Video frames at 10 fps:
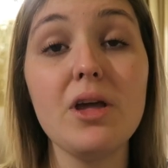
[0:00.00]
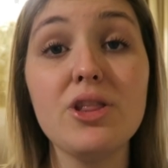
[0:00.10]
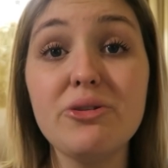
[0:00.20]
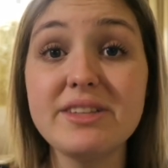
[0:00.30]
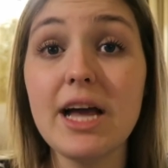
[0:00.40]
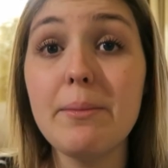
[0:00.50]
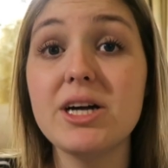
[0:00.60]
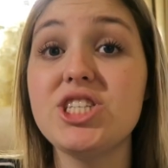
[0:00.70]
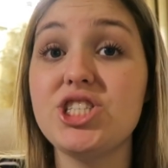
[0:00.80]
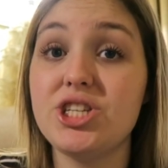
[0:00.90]
there was not
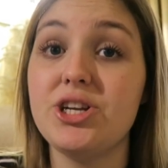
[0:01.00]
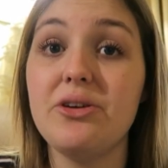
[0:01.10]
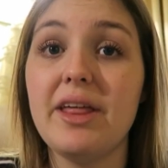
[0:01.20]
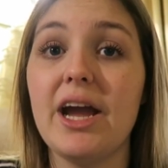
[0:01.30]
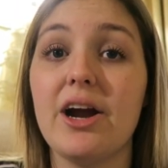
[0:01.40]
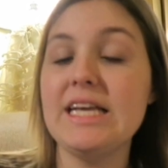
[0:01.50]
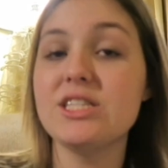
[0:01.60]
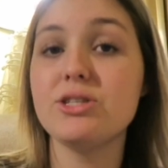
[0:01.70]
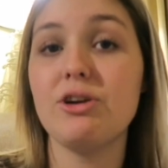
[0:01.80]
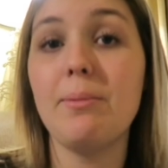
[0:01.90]
much to do there. These
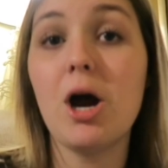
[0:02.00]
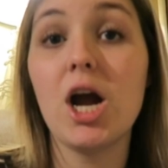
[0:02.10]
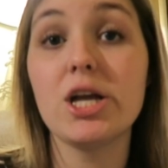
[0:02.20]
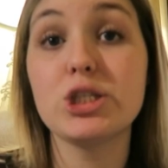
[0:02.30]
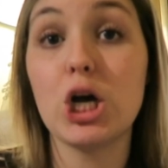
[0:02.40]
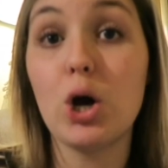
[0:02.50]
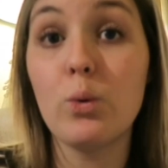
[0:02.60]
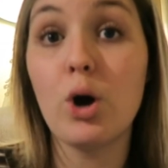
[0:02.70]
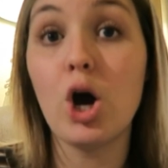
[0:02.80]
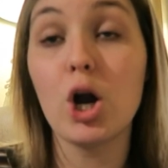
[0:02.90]
3 parks
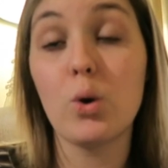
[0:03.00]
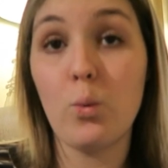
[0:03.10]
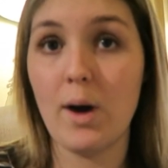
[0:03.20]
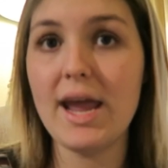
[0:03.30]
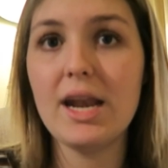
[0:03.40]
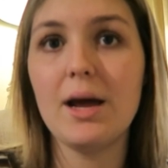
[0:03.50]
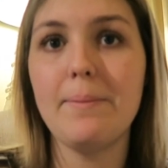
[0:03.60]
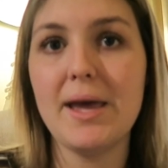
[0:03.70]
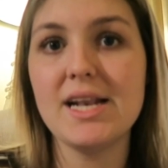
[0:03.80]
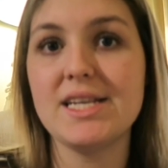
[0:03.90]
are quite a
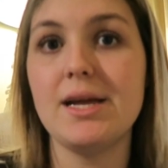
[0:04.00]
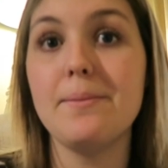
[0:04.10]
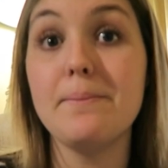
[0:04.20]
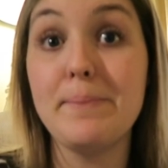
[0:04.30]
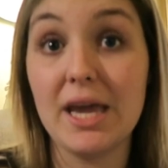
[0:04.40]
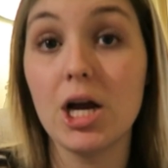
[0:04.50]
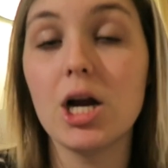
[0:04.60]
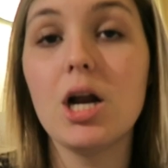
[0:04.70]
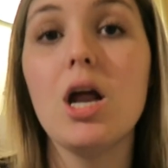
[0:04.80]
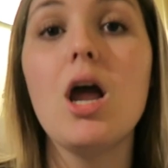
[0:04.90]
bit
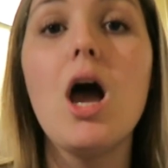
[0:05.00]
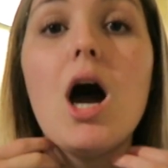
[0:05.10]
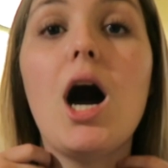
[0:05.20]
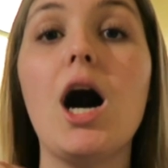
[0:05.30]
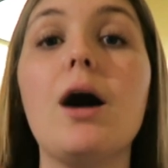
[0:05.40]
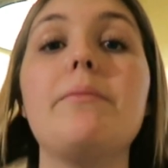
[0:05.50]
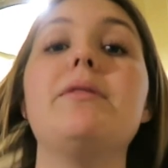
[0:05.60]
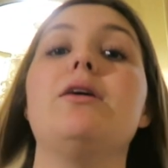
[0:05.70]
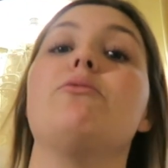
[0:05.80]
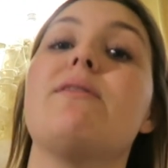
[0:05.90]
bigger
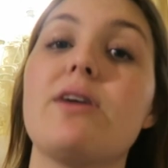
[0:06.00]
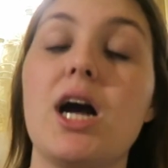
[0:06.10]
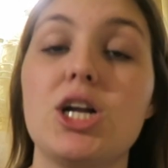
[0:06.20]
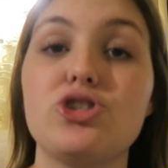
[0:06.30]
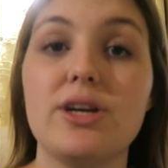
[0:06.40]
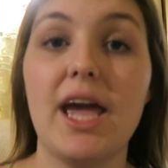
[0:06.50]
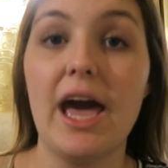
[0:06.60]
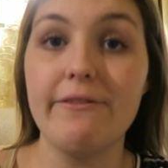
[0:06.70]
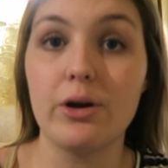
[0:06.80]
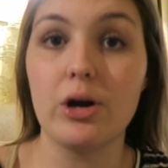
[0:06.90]
than River Country
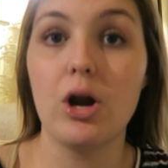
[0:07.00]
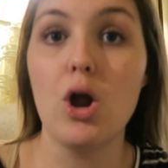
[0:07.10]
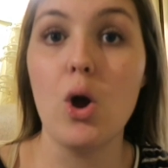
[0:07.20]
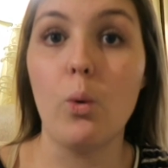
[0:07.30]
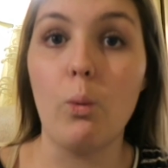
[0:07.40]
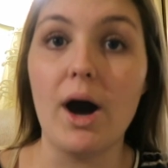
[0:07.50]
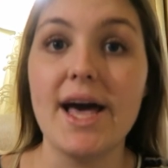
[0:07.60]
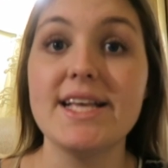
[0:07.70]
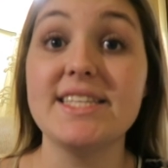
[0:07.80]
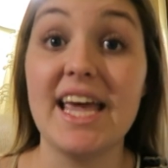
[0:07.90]
ever
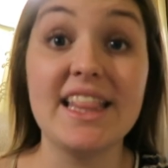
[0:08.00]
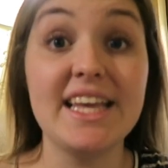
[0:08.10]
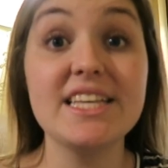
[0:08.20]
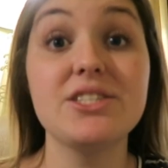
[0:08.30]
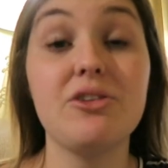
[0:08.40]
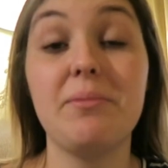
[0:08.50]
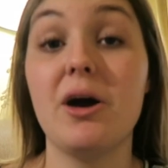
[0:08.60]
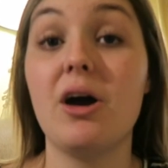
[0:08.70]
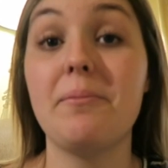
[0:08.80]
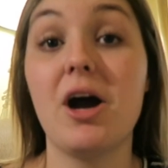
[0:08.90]
was, and these 3
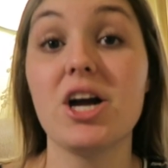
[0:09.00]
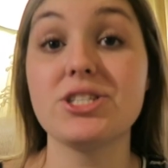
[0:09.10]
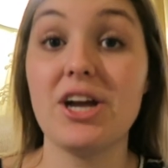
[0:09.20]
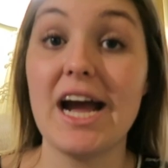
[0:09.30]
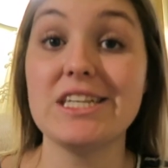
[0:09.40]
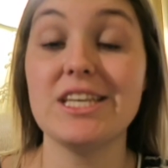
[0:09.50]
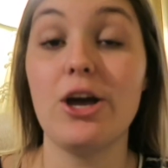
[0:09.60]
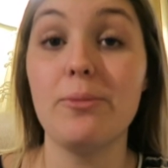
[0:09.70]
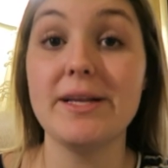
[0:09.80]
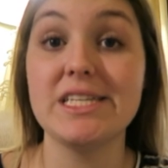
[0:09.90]
parks are actually
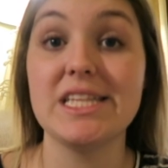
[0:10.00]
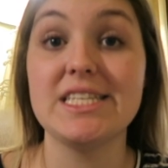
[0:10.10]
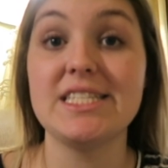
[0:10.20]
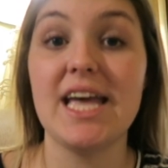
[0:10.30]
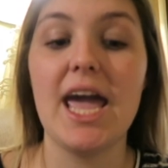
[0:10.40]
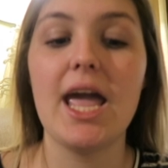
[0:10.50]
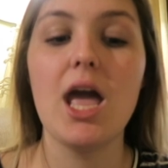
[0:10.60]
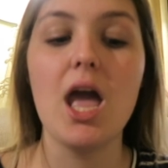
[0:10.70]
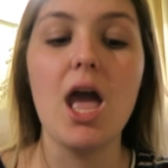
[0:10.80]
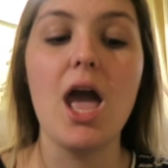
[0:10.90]
open to this day,
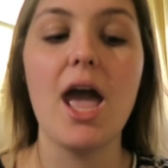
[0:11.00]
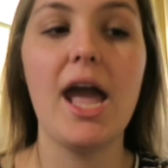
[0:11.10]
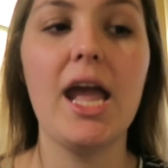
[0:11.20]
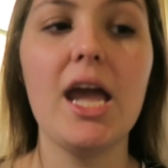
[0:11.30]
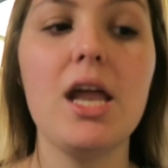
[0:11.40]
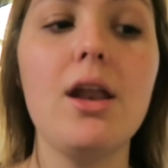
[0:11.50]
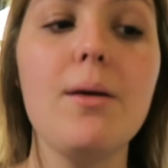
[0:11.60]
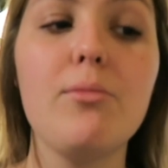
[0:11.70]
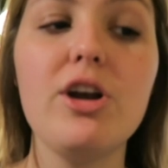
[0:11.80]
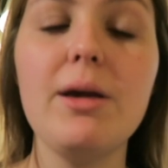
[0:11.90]
and
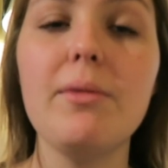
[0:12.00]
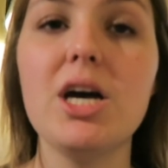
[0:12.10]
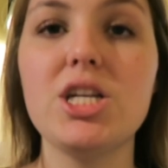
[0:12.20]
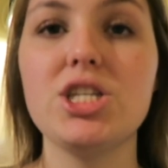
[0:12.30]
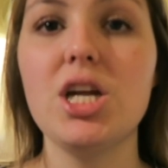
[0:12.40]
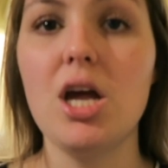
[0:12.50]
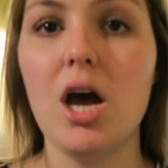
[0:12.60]
pretty much